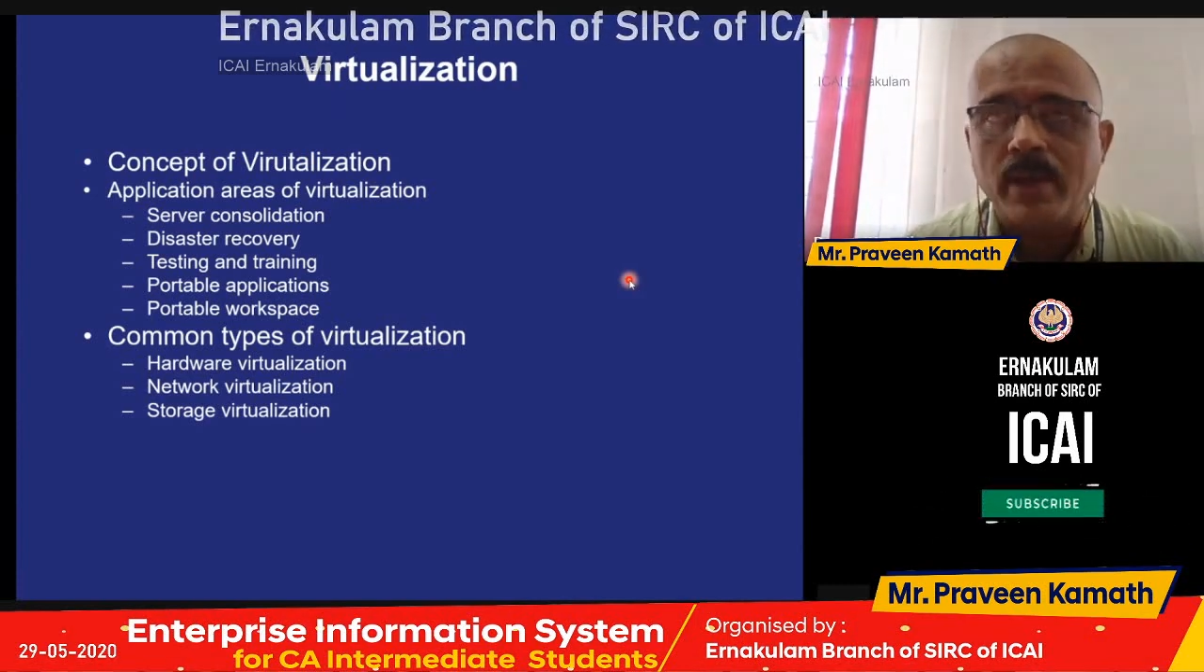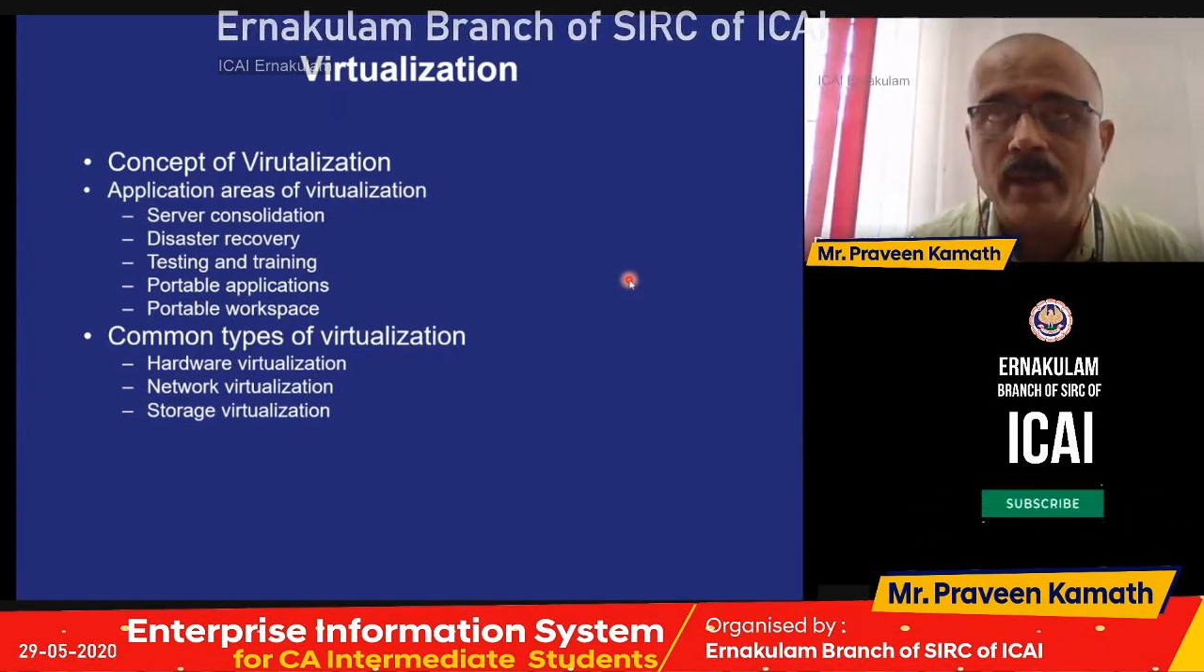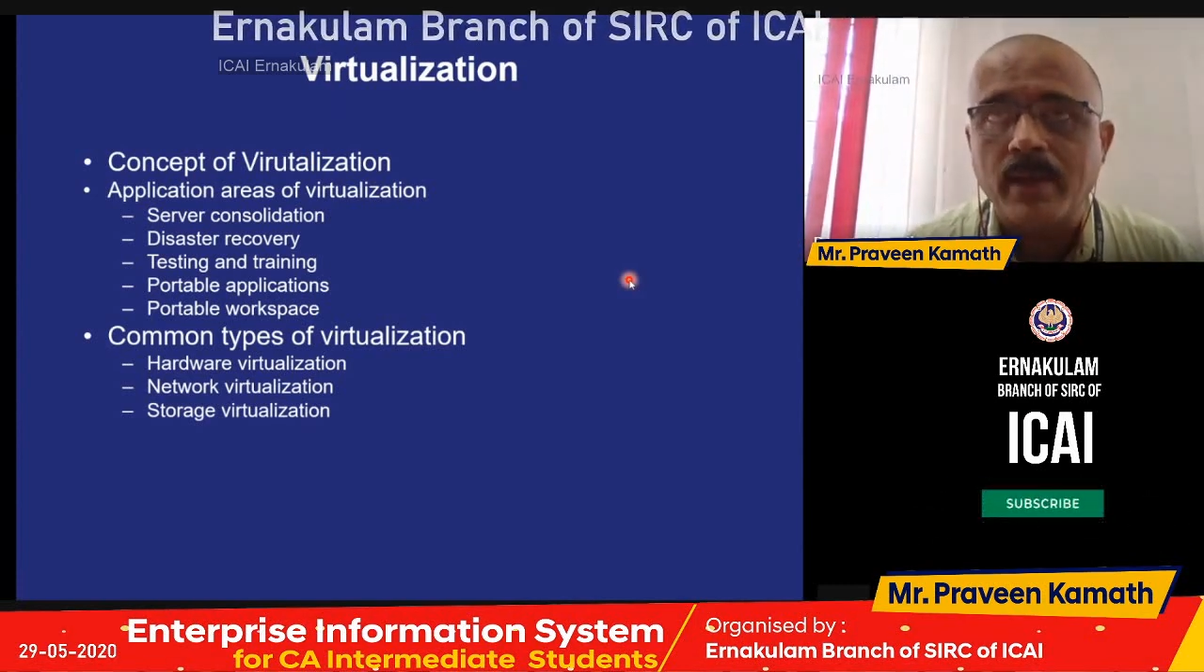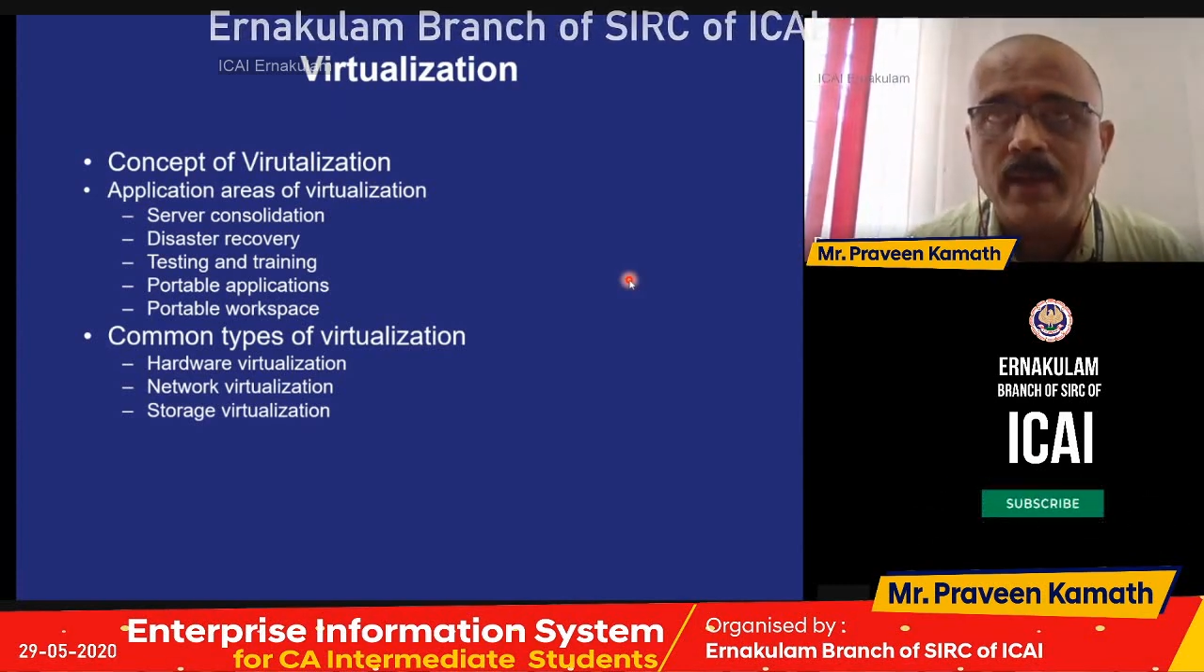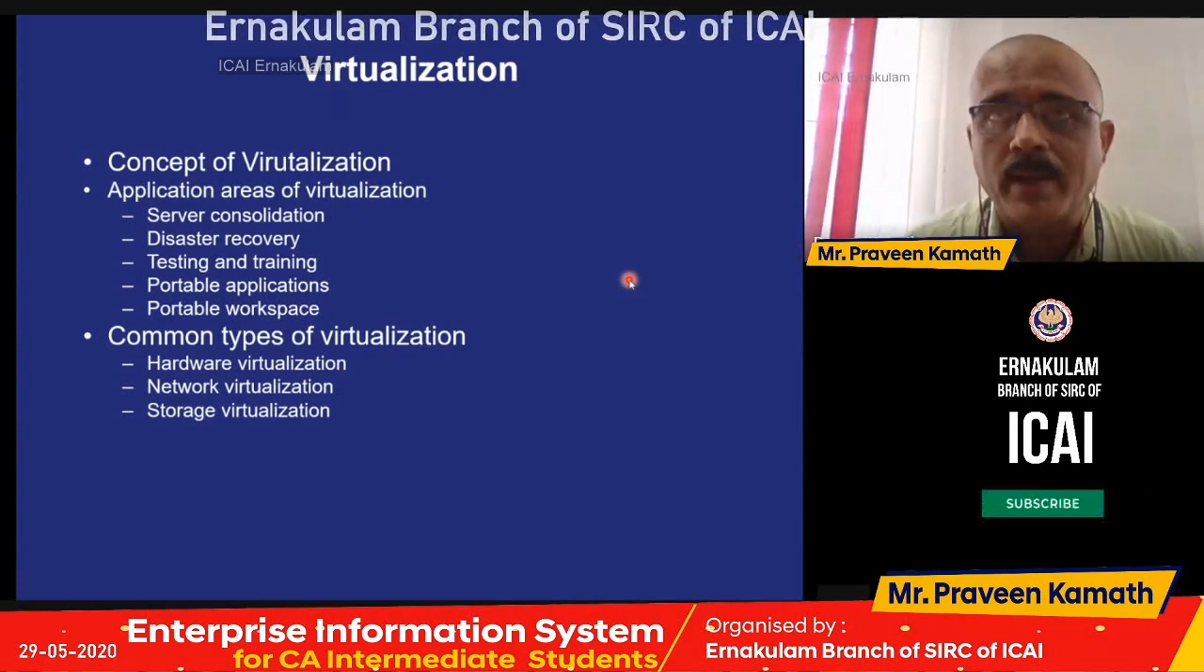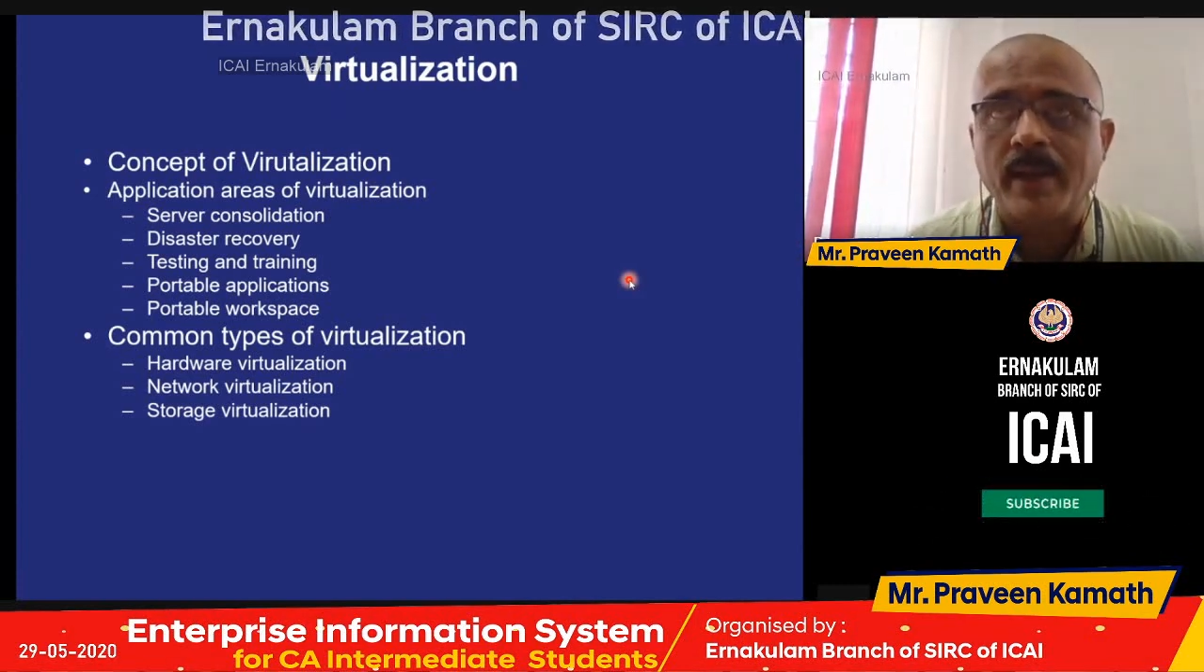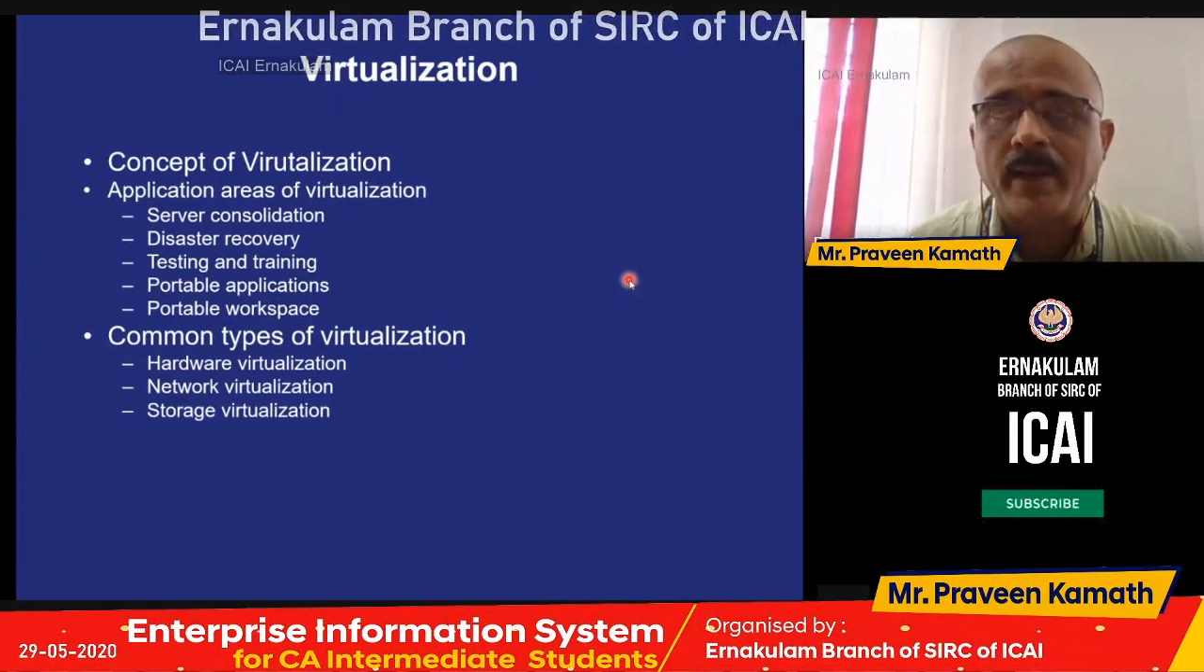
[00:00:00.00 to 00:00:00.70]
arena.